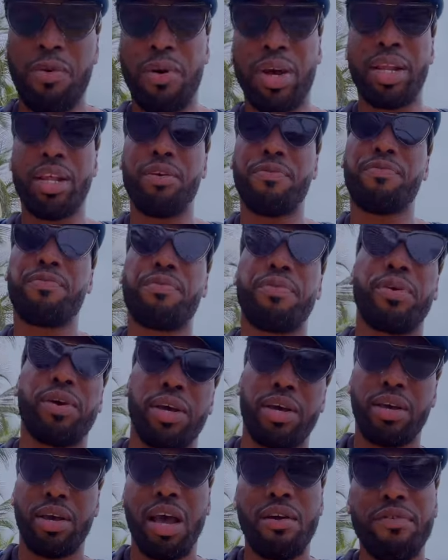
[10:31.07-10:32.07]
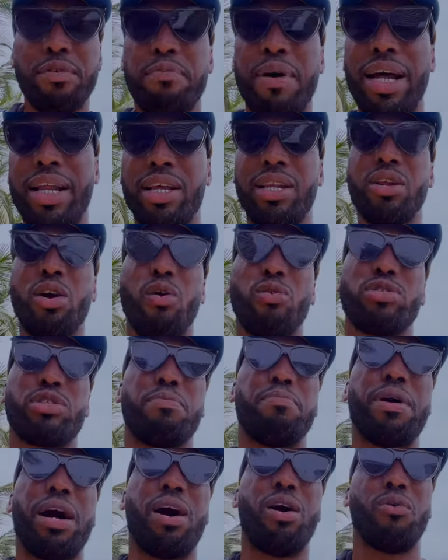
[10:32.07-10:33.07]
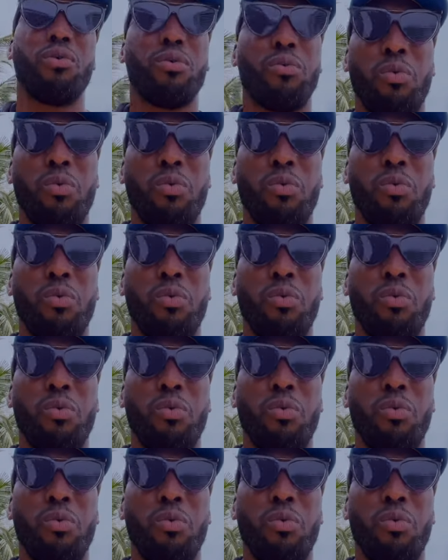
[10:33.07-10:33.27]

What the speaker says: and if everybody knows about